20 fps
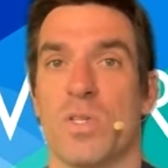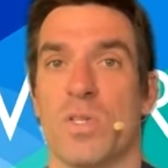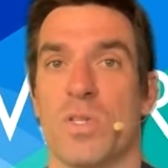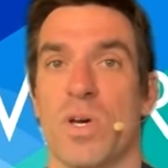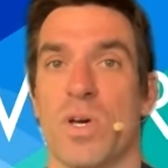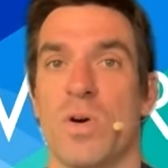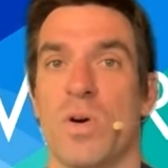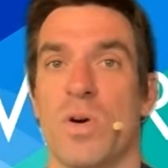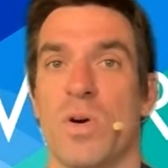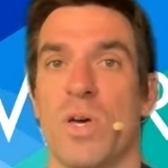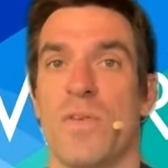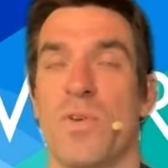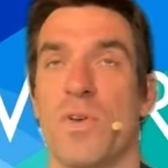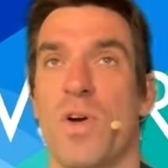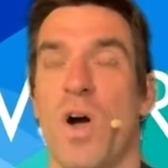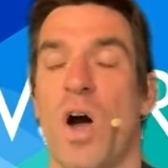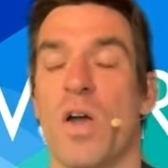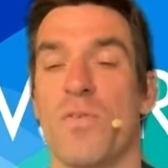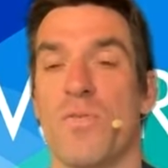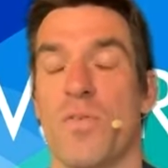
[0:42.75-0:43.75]
So if you're
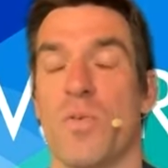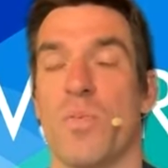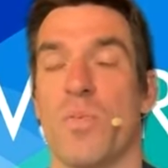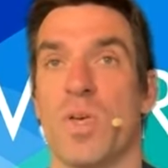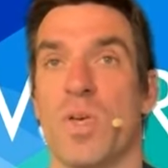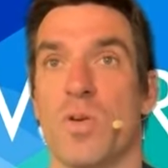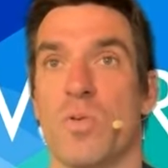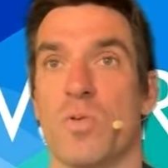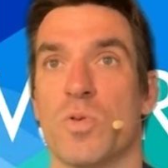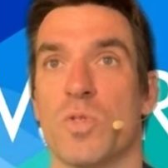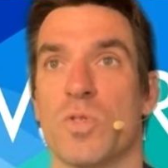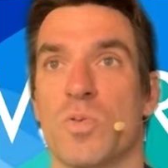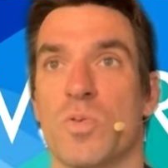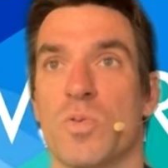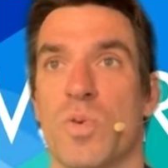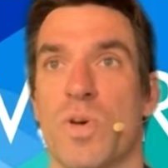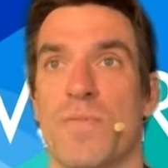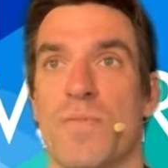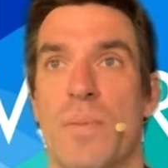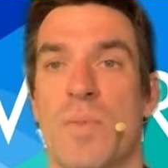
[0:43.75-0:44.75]
unfamiliar with
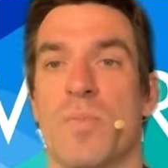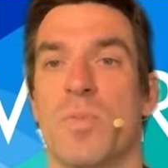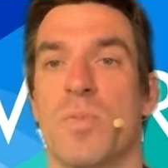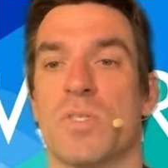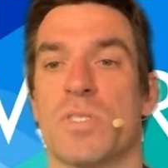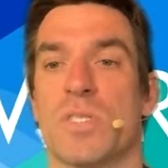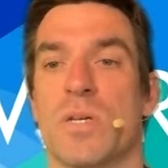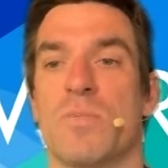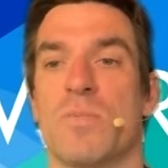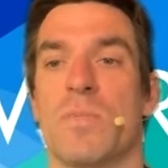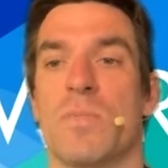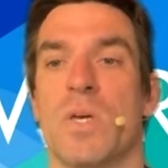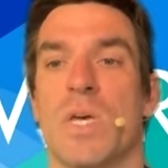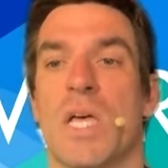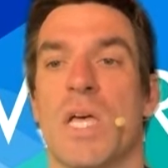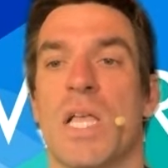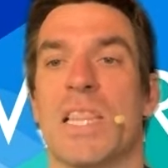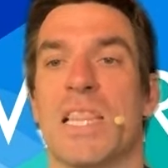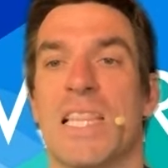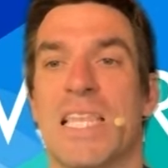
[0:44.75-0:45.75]
Zwift, I'm going to put some
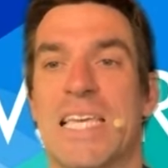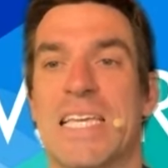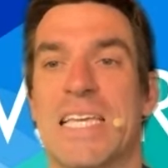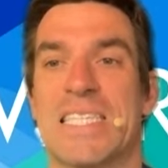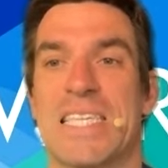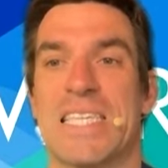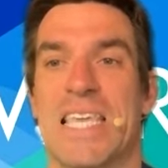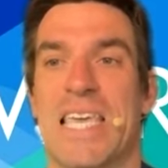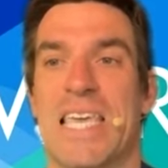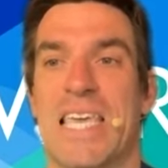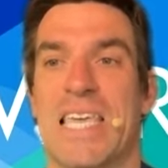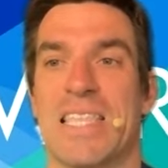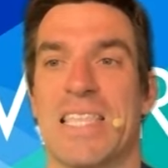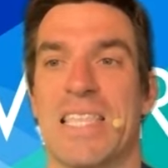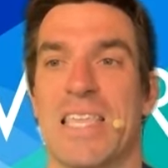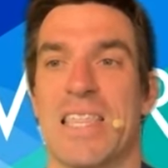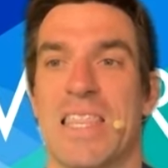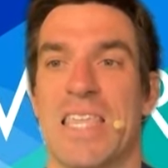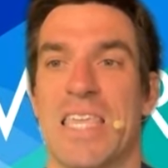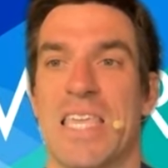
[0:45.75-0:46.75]
links in
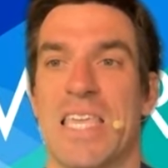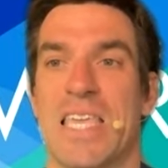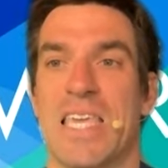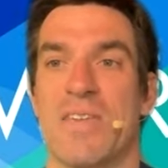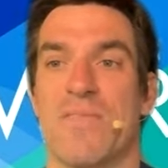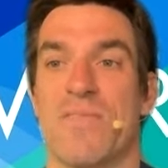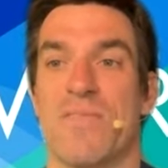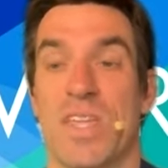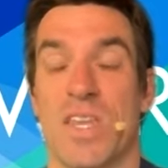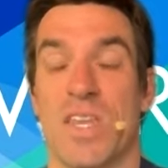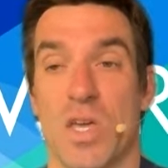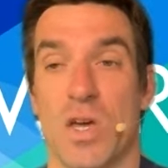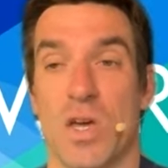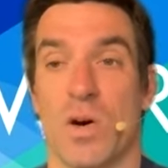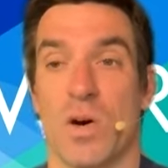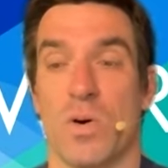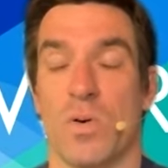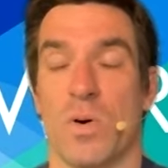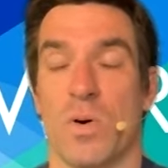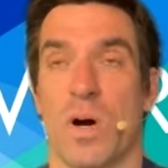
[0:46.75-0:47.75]
the
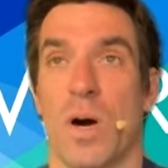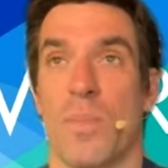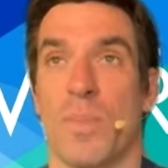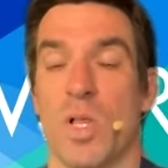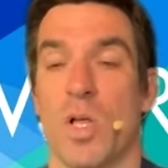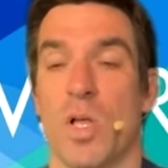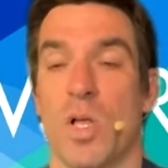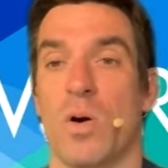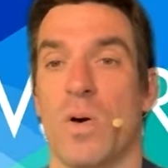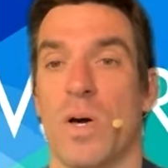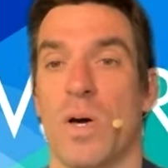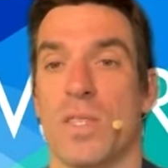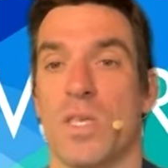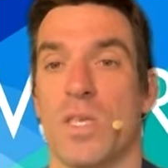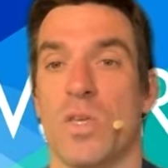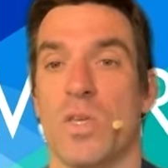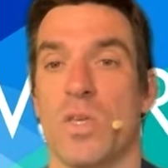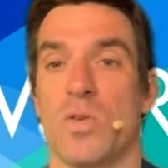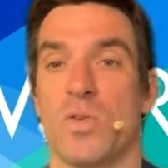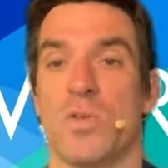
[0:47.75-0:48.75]
video below on the
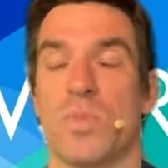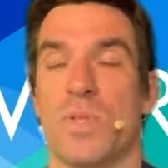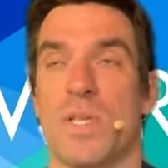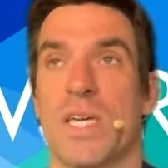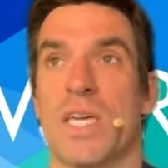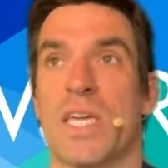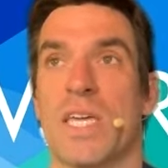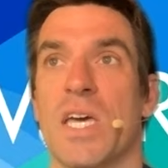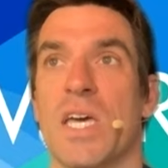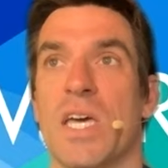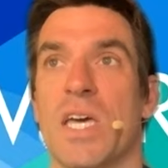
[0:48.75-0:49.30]
YouTube link,